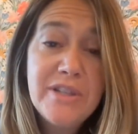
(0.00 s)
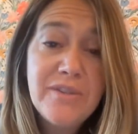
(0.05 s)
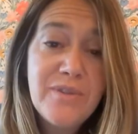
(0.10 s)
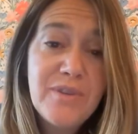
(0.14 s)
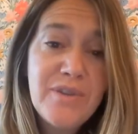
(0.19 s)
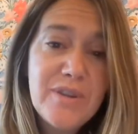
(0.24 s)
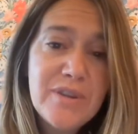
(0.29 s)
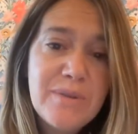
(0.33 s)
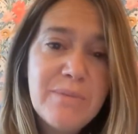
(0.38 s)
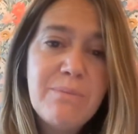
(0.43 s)

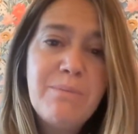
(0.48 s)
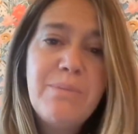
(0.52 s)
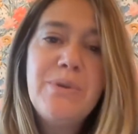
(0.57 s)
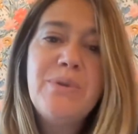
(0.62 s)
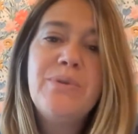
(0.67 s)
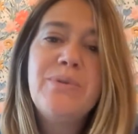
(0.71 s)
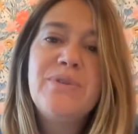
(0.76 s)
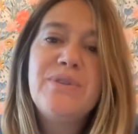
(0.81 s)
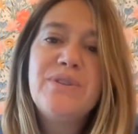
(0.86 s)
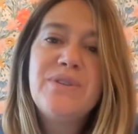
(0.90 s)
for this
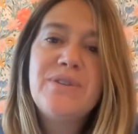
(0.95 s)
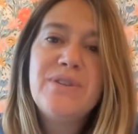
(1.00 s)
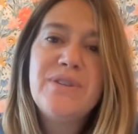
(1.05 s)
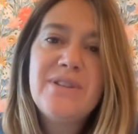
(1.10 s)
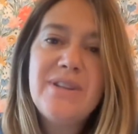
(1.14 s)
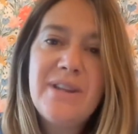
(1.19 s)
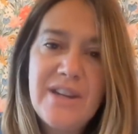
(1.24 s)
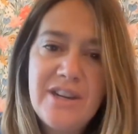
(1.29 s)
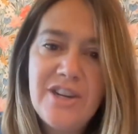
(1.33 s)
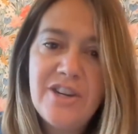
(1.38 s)
boost
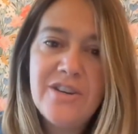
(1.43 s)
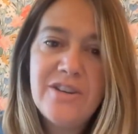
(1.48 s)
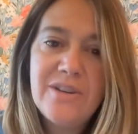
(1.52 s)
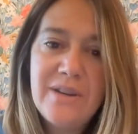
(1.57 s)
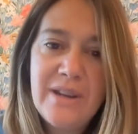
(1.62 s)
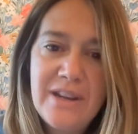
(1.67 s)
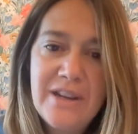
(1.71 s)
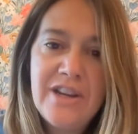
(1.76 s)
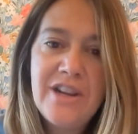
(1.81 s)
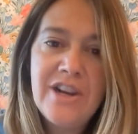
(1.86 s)
in
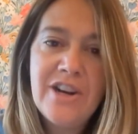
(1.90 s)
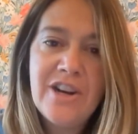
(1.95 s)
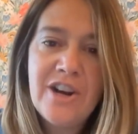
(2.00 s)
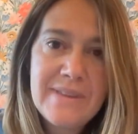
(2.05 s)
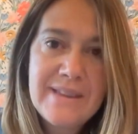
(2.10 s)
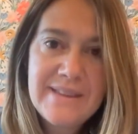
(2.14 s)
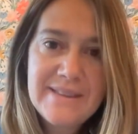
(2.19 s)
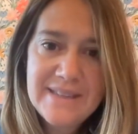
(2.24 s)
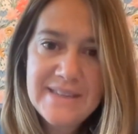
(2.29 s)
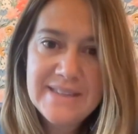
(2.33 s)

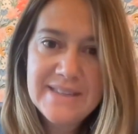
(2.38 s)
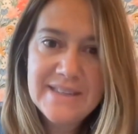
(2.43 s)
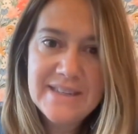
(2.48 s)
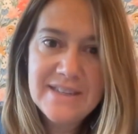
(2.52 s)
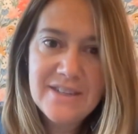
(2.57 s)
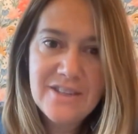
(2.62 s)
your season.